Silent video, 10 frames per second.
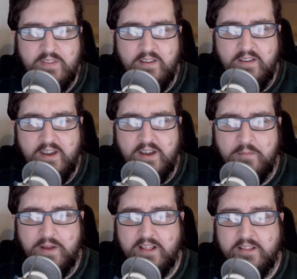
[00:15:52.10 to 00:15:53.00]

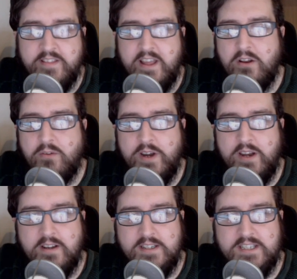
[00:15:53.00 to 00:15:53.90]
And I think they look really
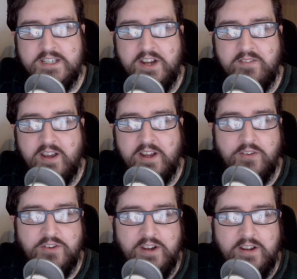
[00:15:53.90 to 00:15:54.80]
nice as kind of like an
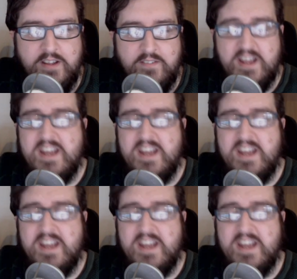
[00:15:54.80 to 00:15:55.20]
alternative.